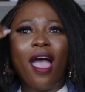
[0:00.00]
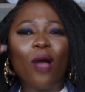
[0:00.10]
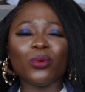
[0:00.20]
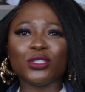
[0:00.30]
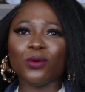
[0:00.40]

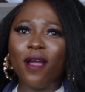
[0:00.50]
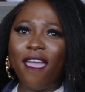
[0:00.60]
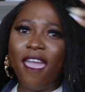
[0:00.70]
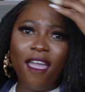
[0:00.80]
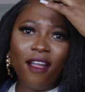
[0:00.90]
How we do our
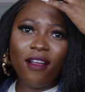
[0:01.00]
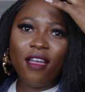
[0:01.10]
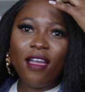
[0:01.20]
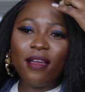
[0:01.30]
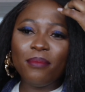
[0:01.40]
hair,
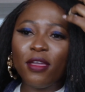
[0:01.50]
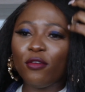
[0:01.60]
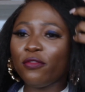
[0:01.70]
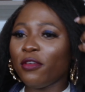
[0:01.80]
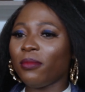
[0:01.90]

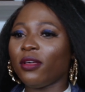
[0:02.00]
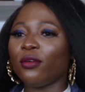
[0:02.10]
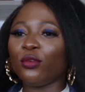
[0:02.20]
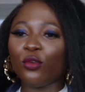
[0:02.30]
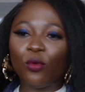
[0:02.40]
male, female,
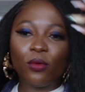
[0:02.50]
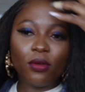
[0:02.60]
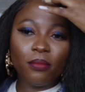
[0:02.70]
you know,